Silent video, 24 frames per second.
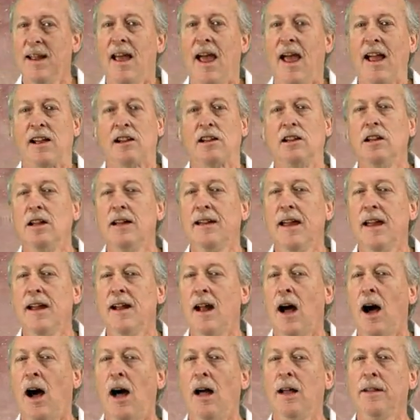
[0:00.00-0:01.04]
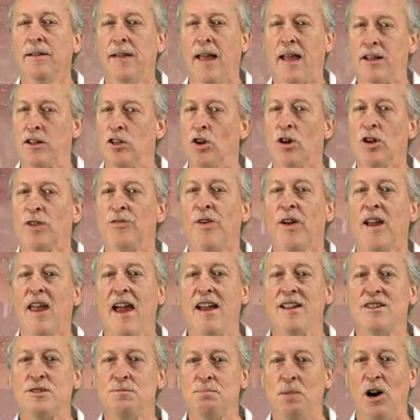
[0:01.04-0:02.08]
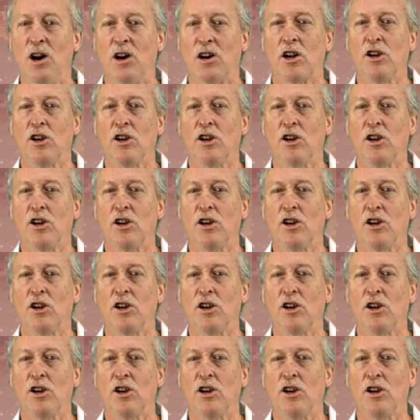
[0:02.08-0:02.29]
and clicking on that notification bell